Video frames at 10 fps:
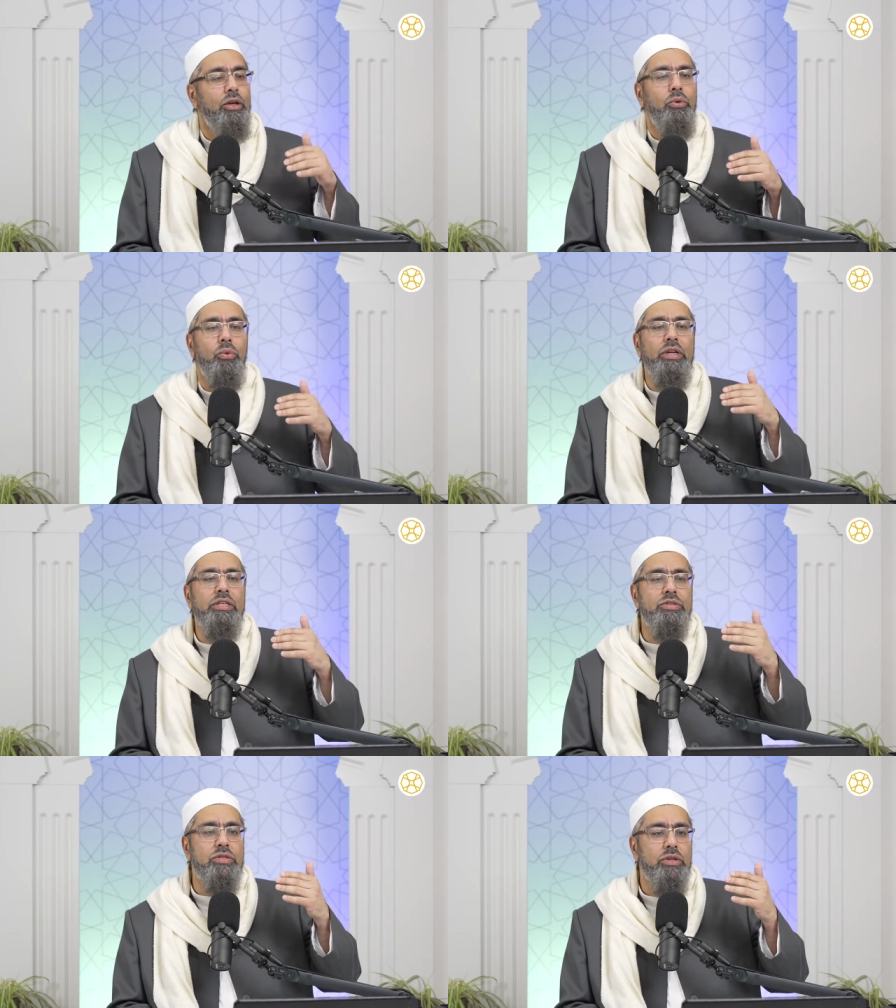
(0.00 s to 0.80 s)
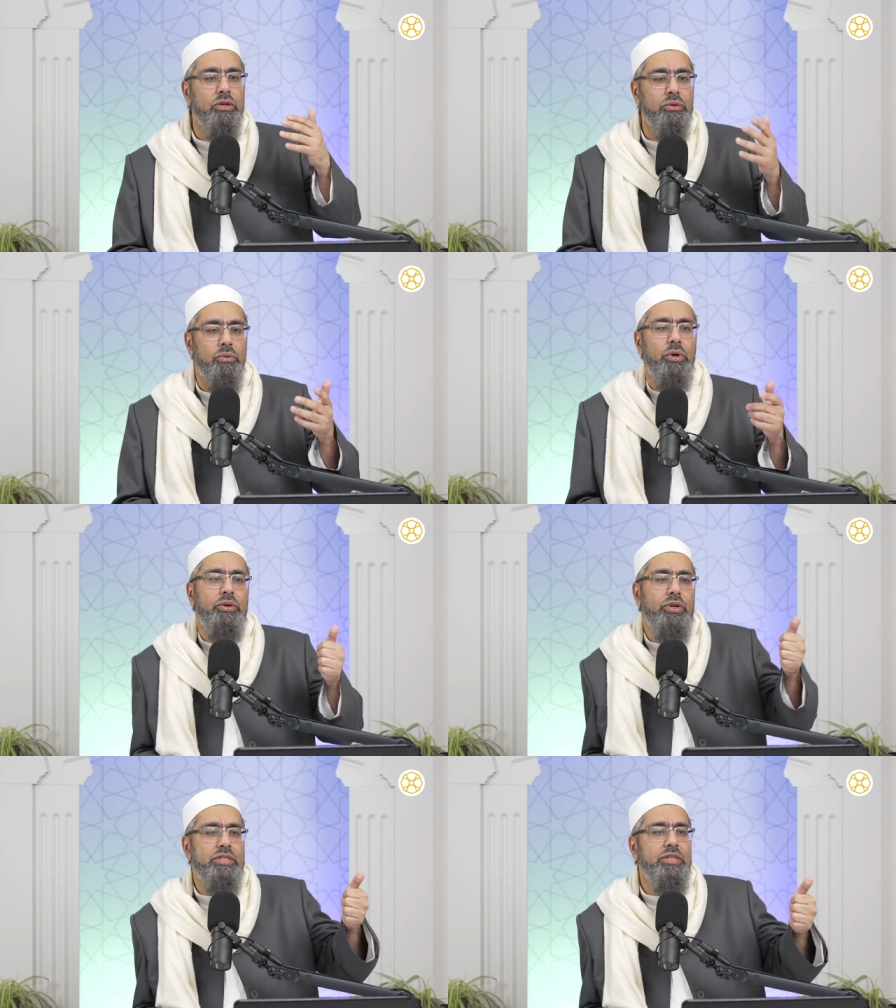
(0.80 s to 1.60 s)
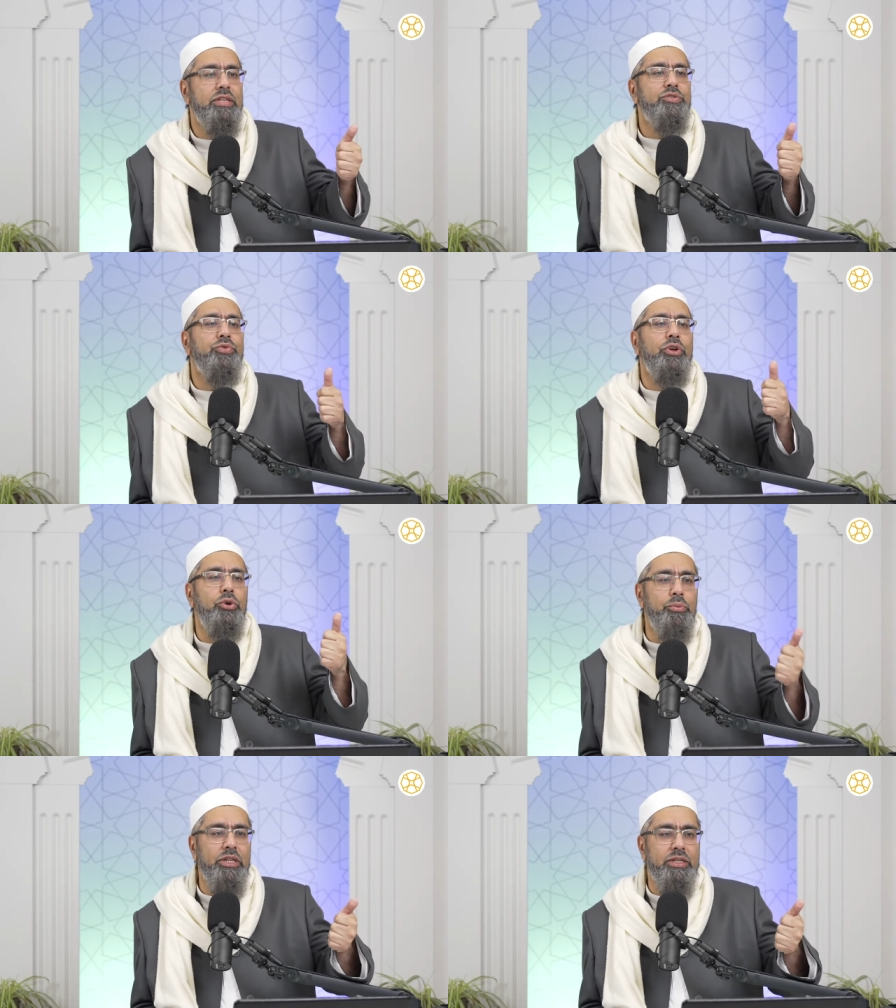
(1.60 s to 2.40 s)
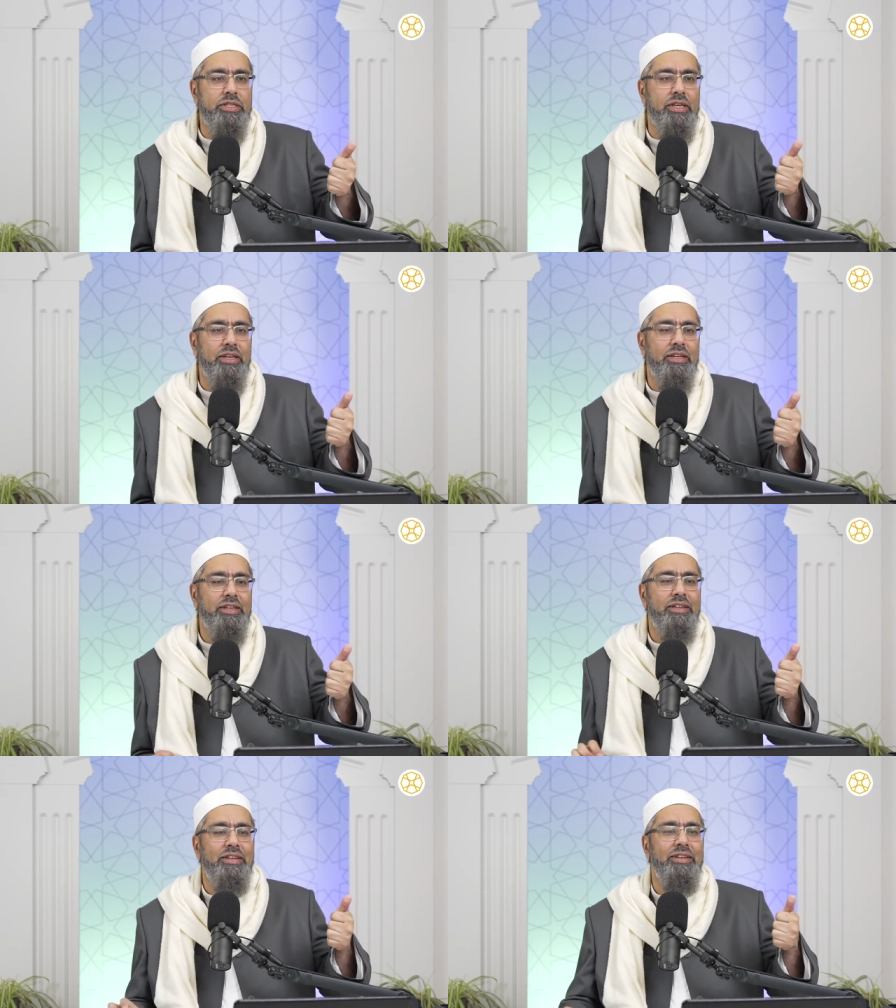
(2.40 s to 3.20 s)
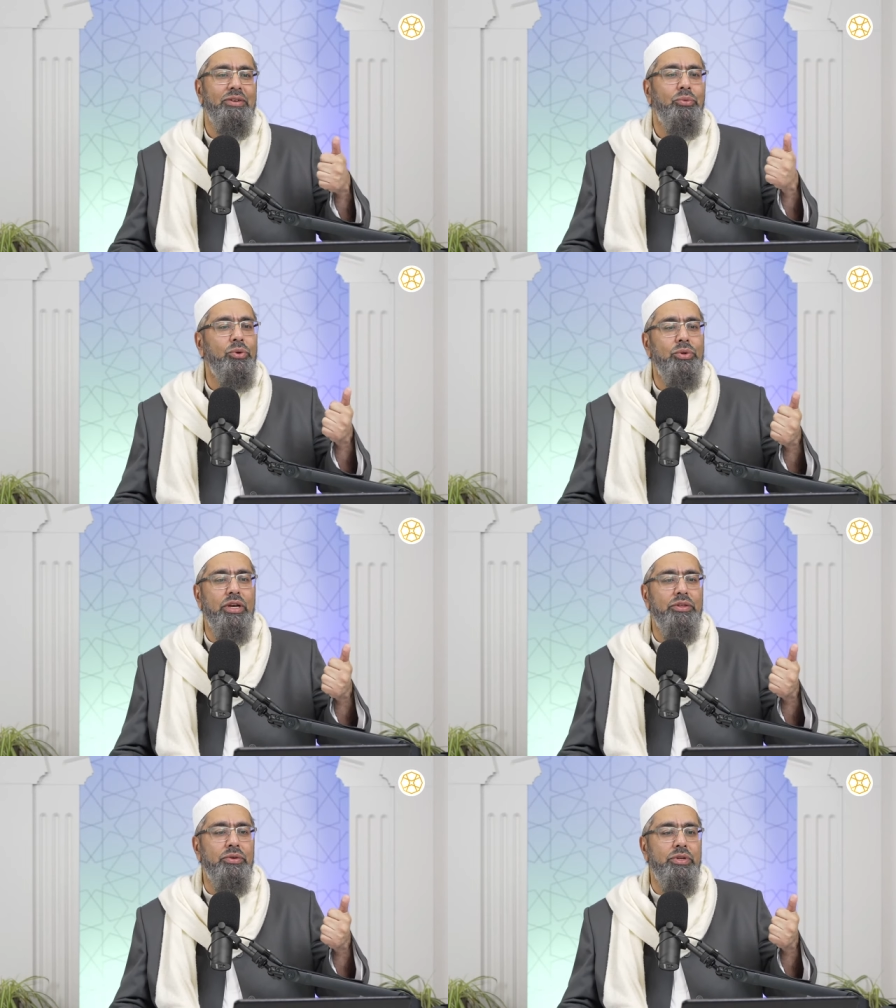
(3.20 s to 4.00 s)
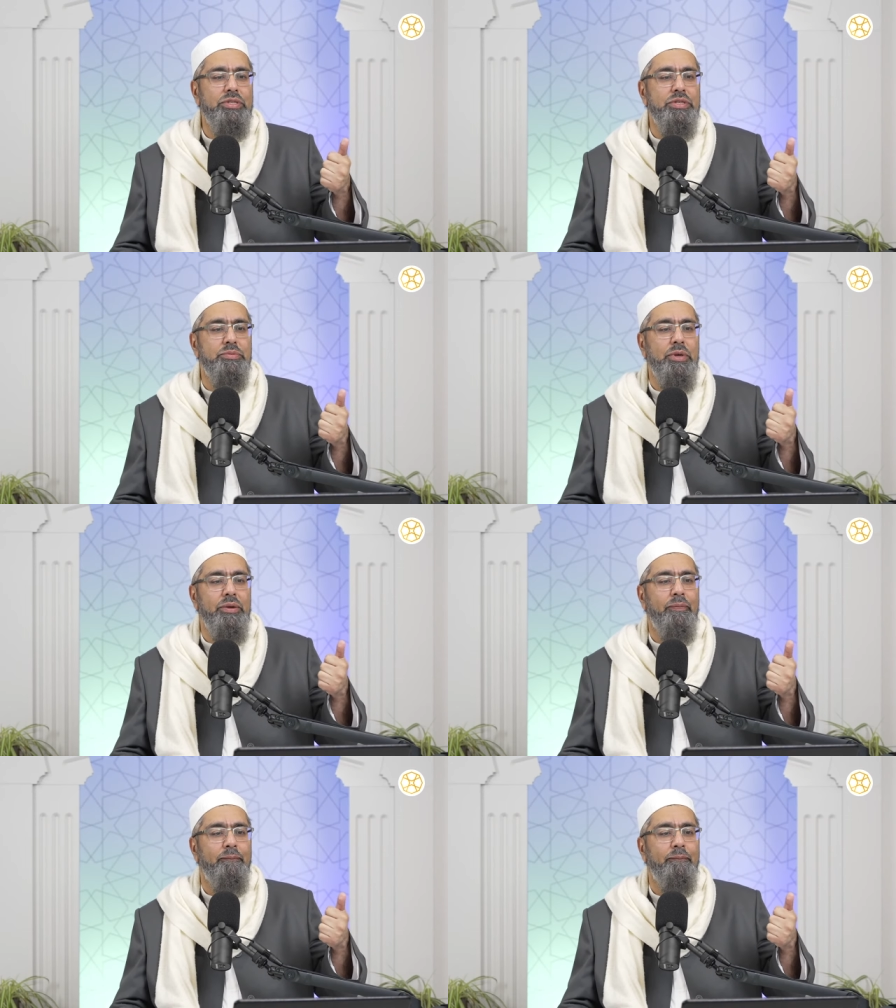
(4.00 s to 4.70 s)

One is one reason is for humility. What would other reasons be?